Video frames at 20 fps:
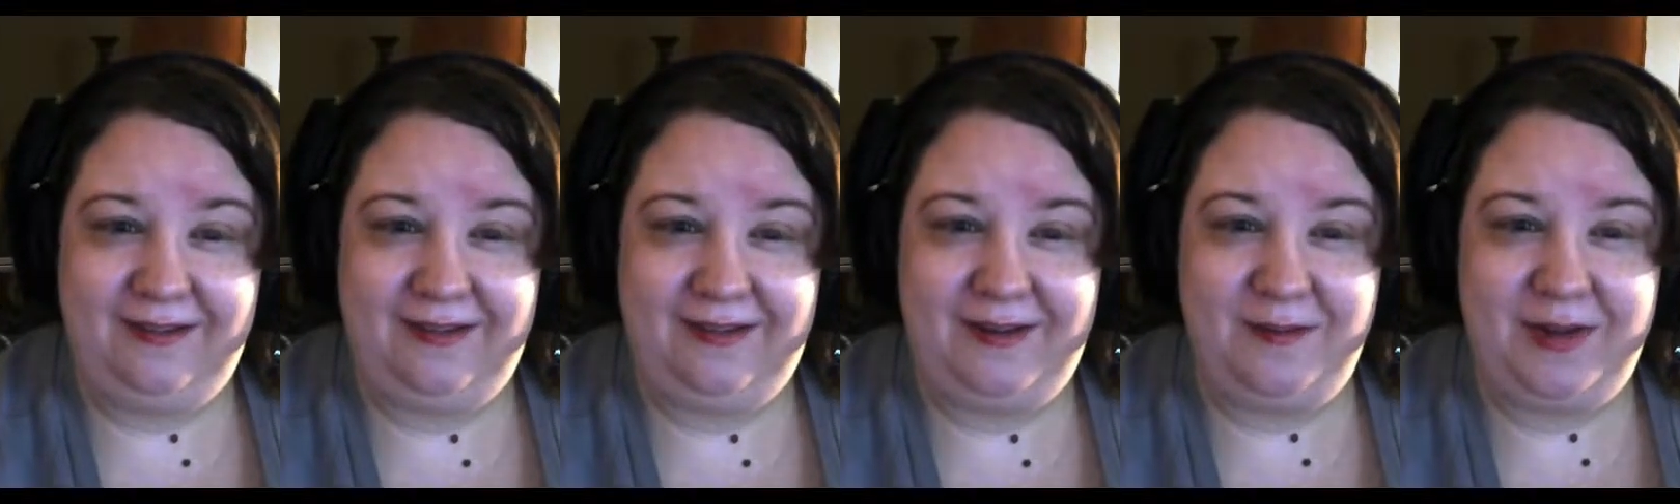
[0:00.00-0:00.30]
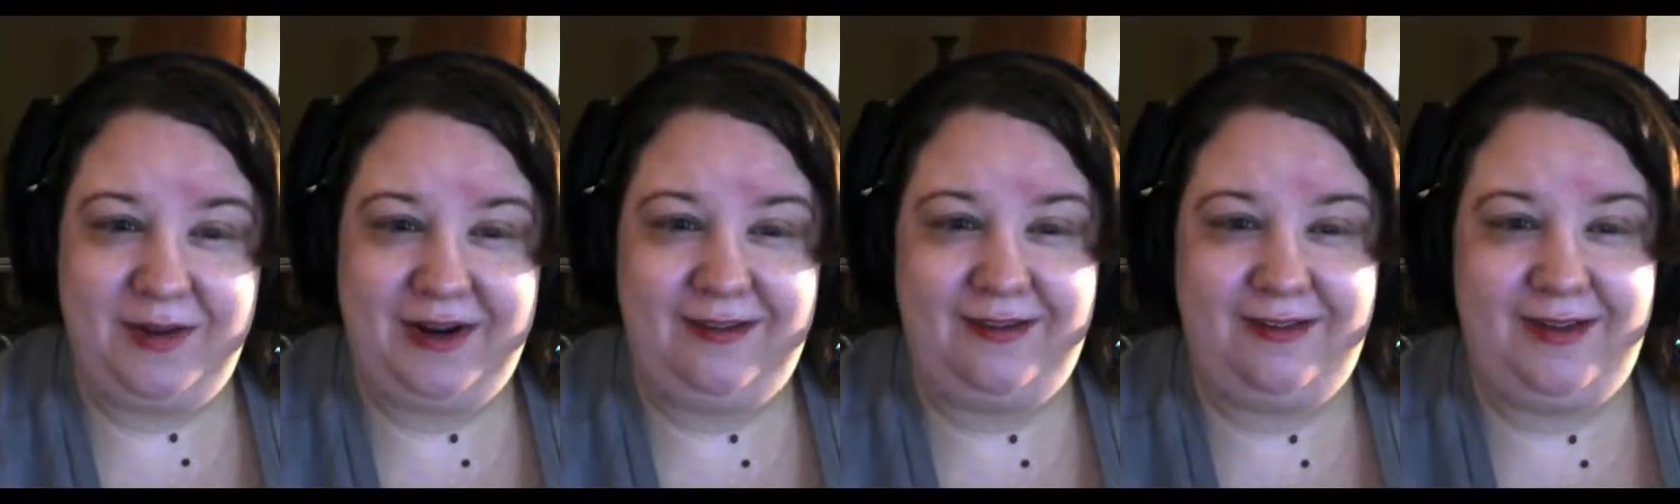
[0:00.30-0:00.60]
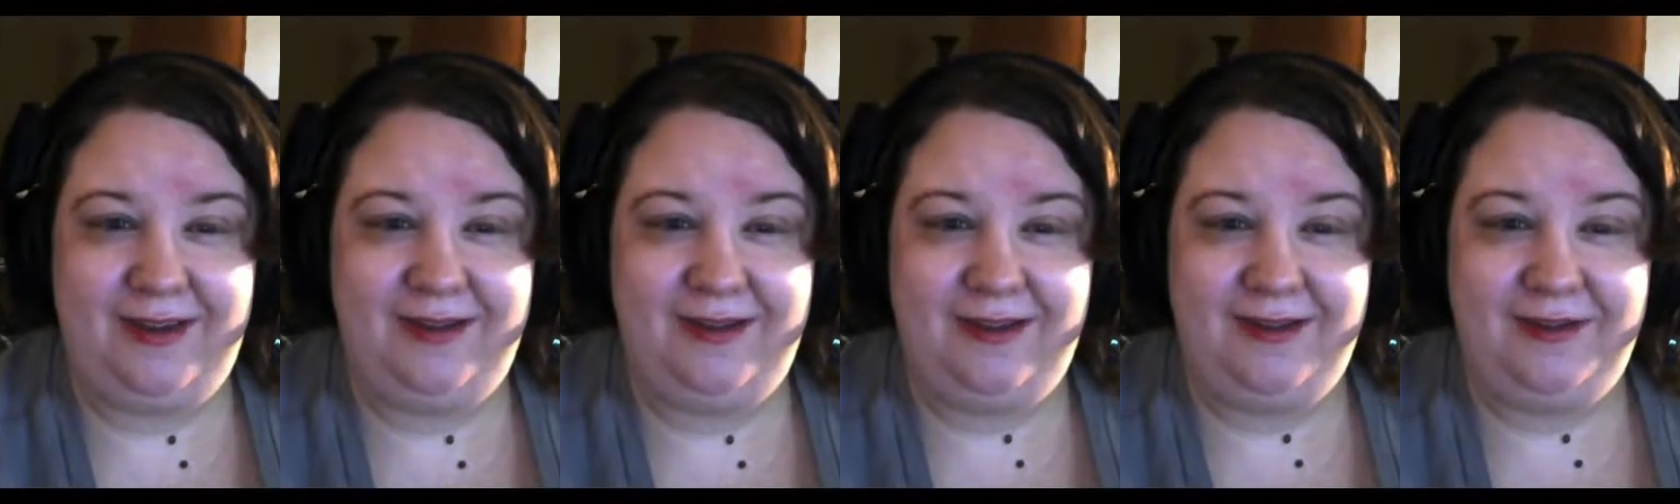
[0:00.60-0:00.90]
Somebody's
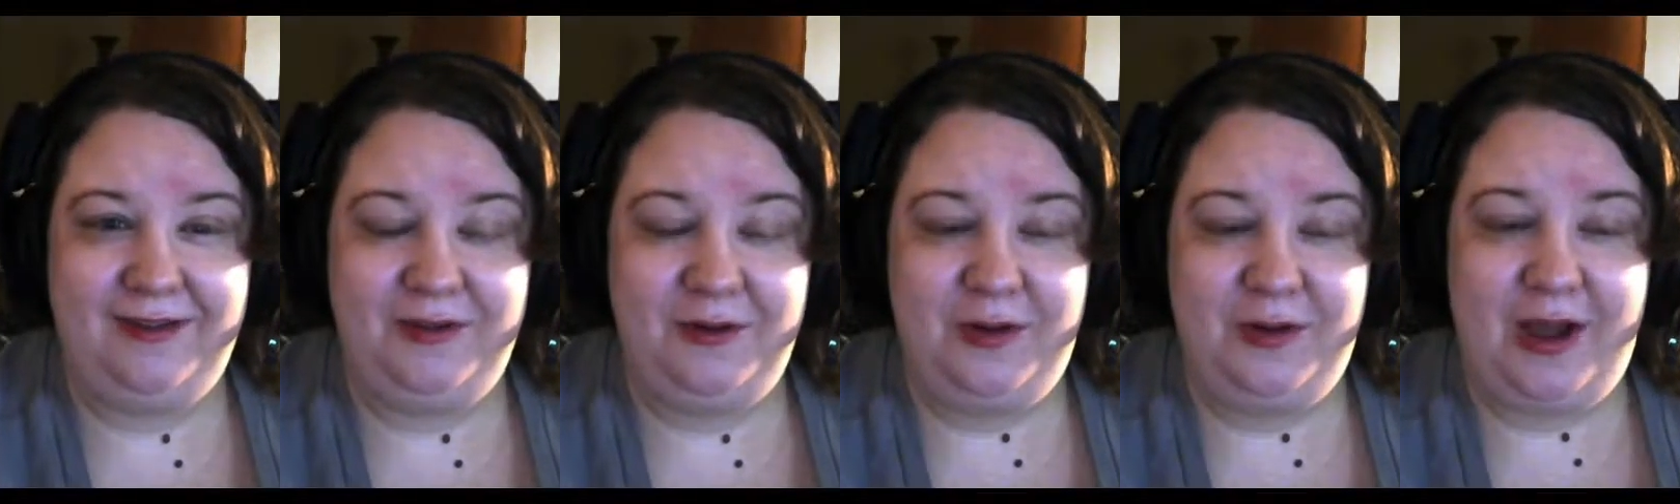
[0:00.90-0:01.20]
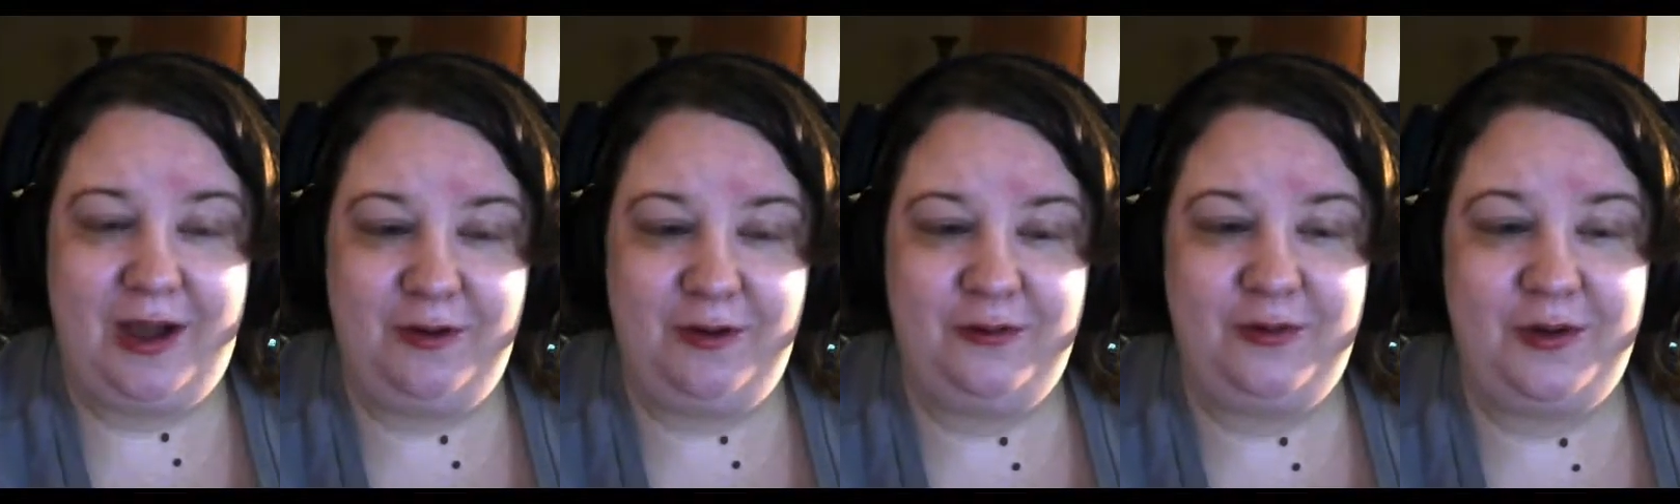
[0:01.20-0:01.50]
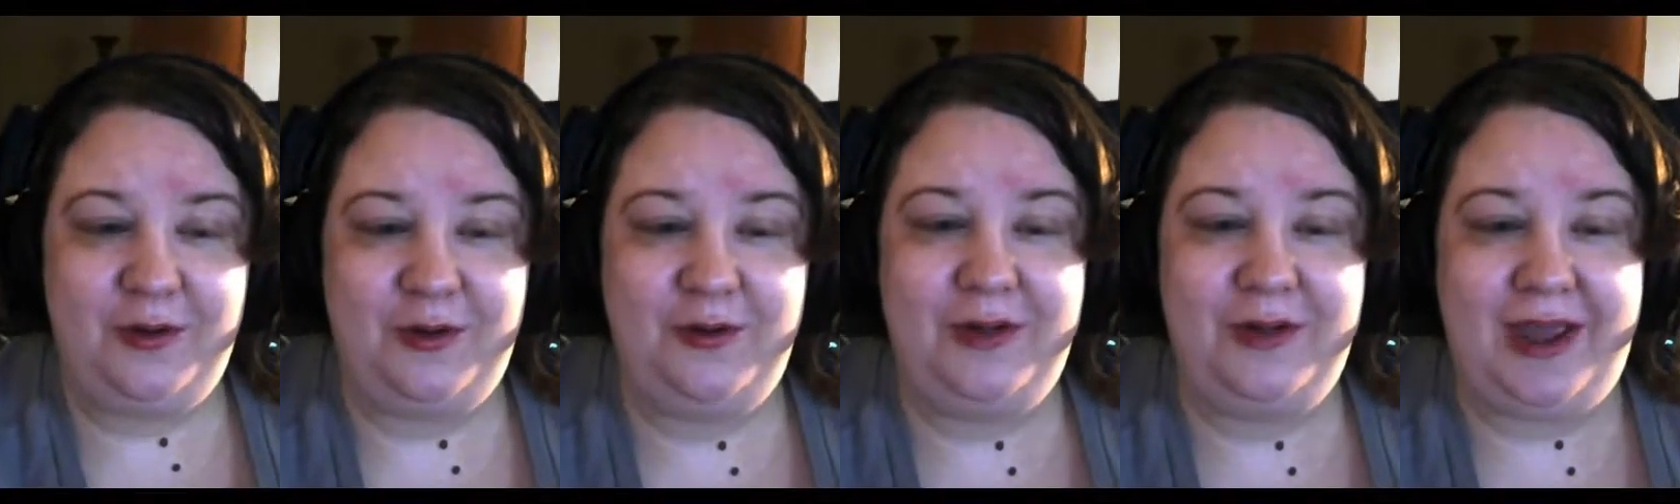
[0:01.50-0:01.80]
like, oh,
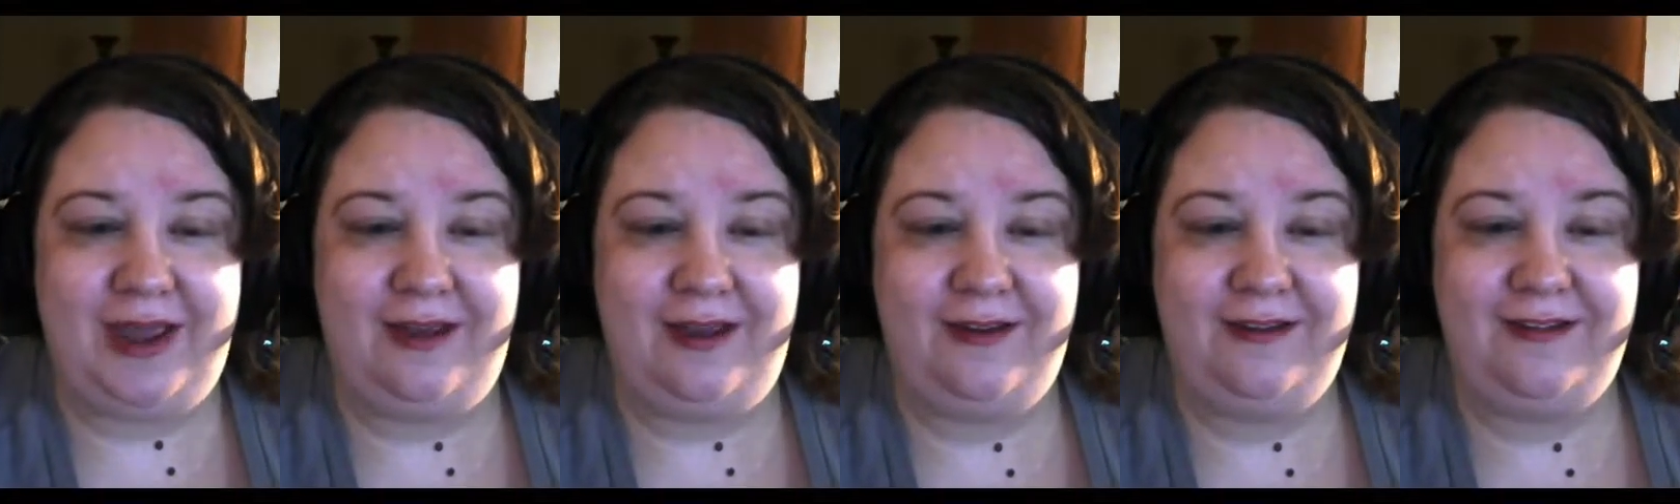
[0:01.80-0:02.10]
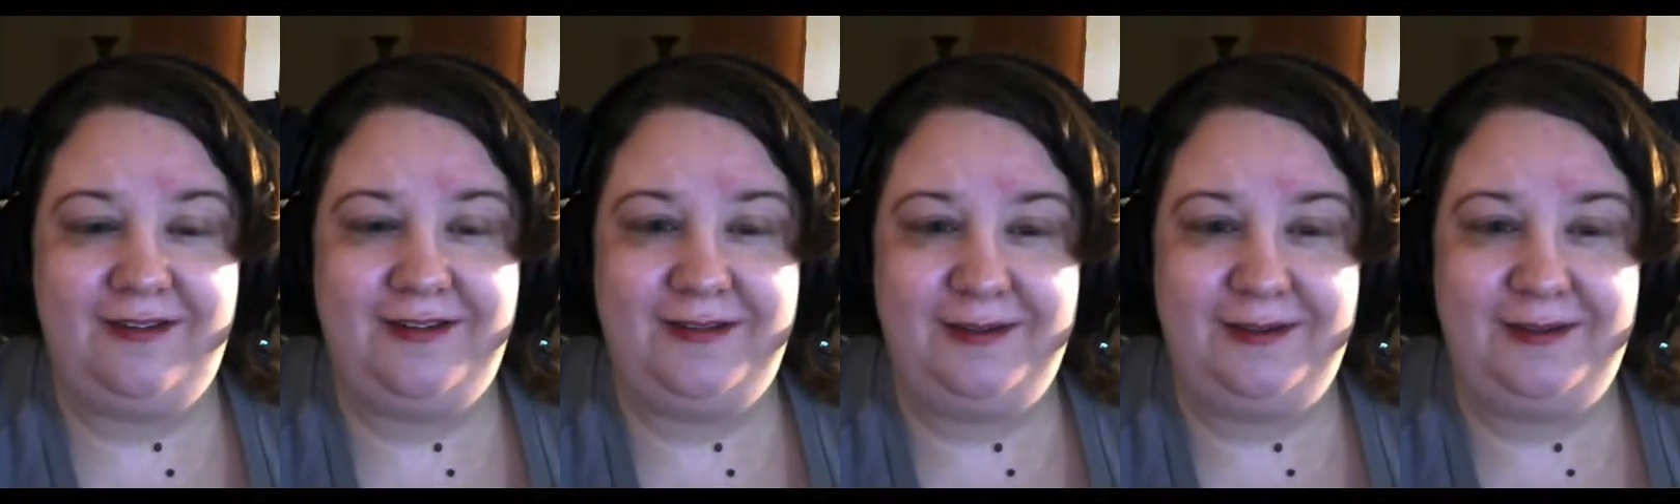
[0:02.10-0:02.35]
okay,